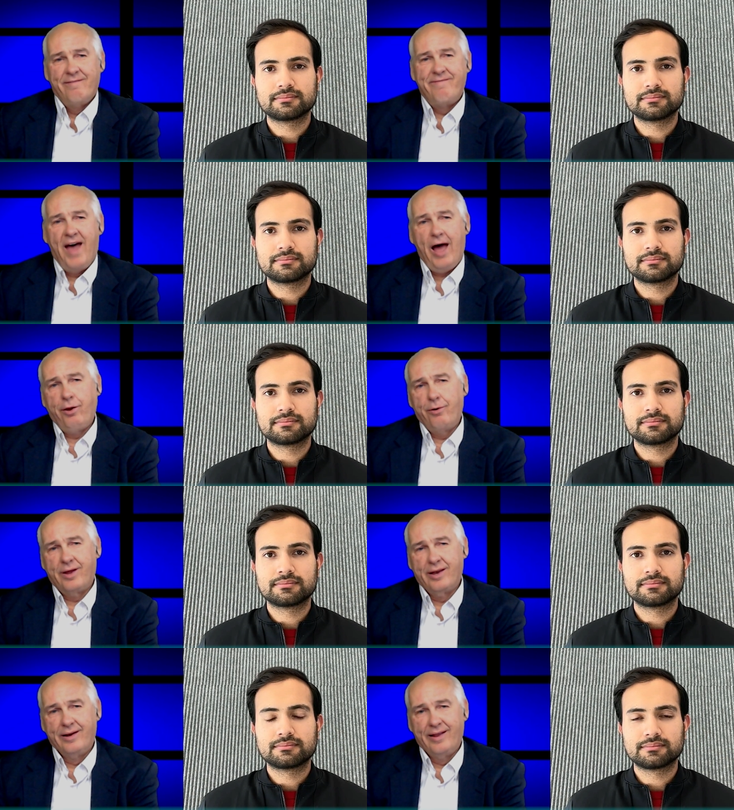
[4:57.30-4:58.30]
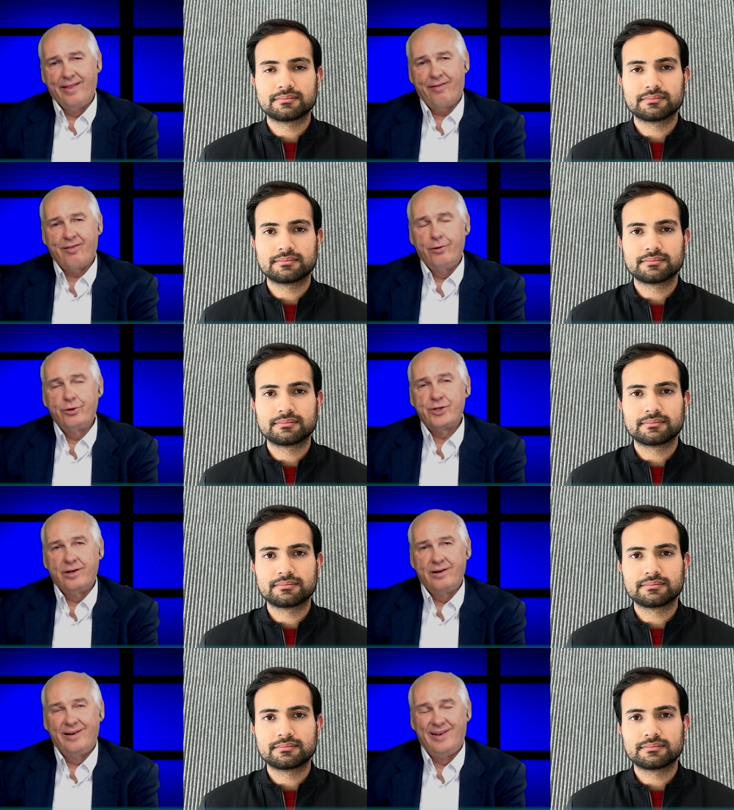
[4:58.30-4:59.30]
Speaker 1: value can uh, this
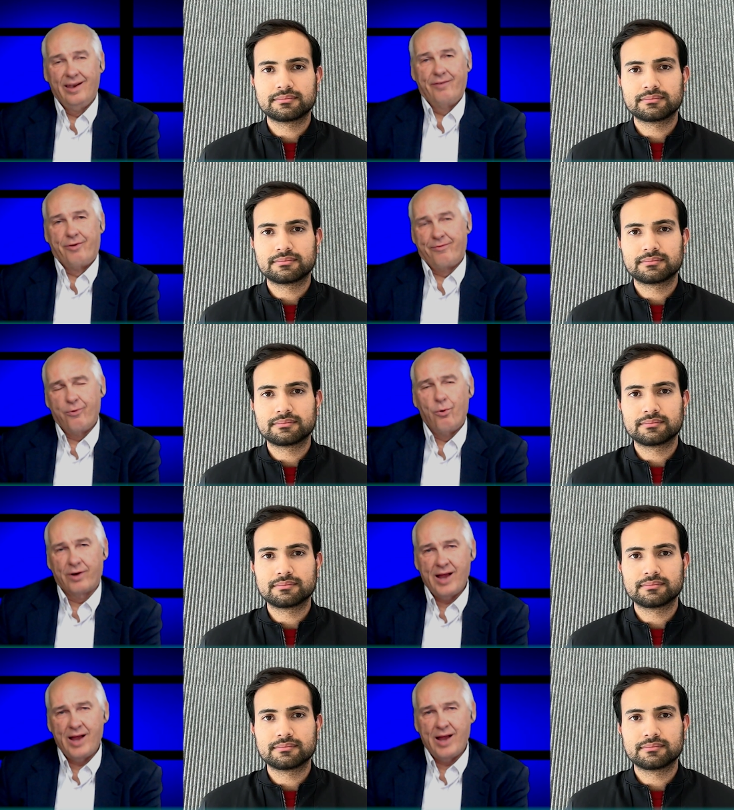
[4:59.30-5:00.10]
solution deliver for